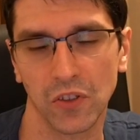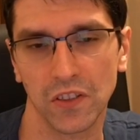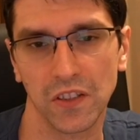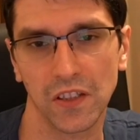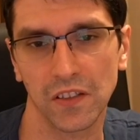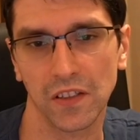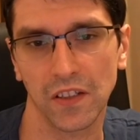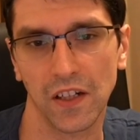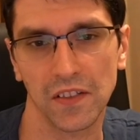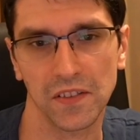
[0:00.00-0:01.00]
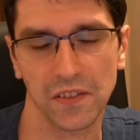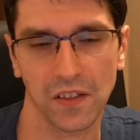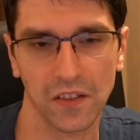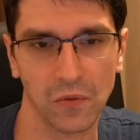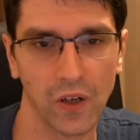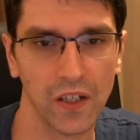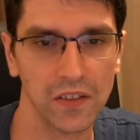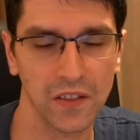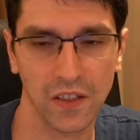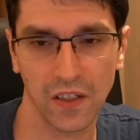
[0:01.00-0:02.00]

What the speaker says: detailed analysis are required.